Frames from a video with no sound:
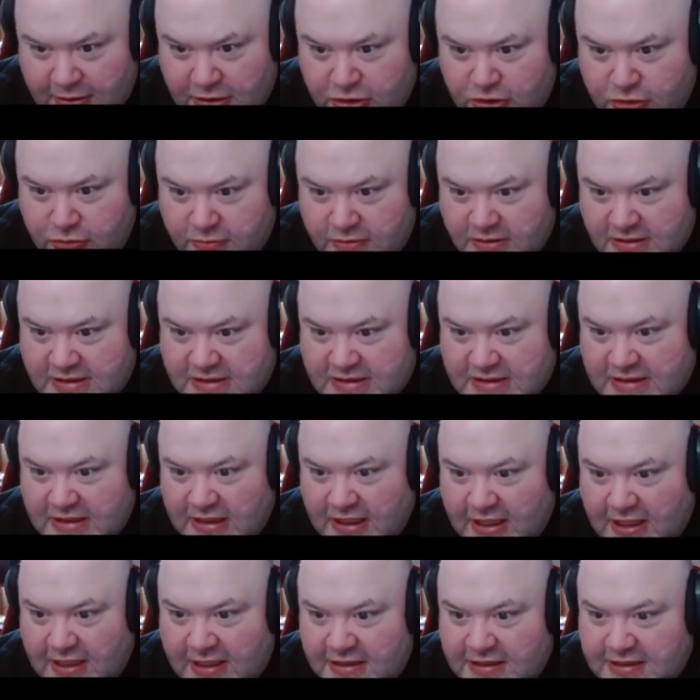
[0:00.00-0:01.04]
into a
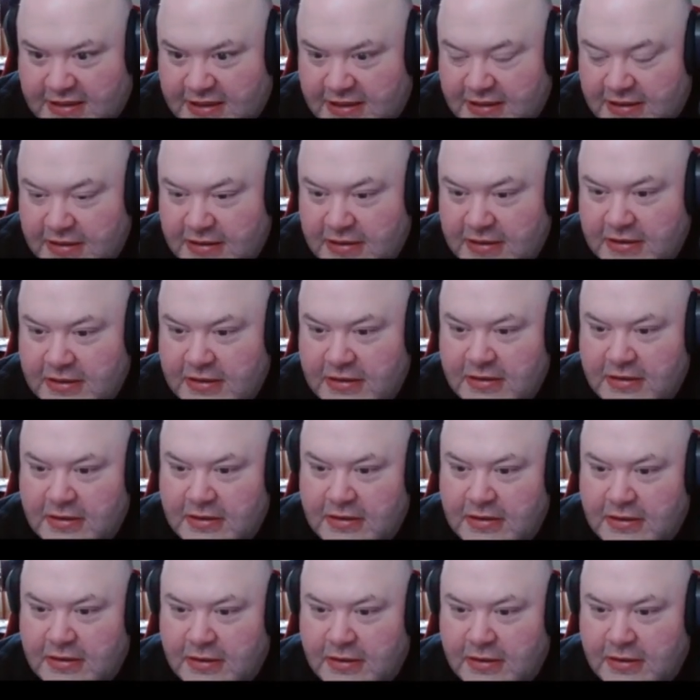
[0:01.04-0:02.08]
slot
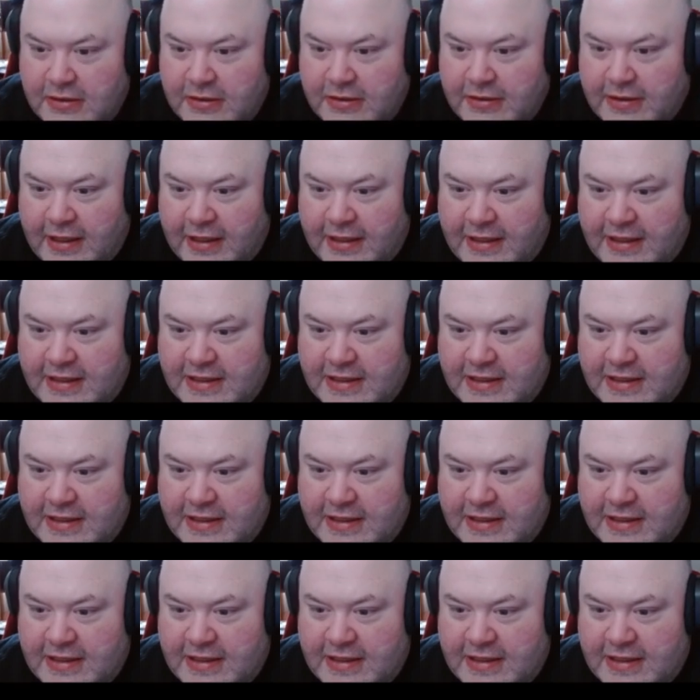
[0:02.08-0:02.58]
that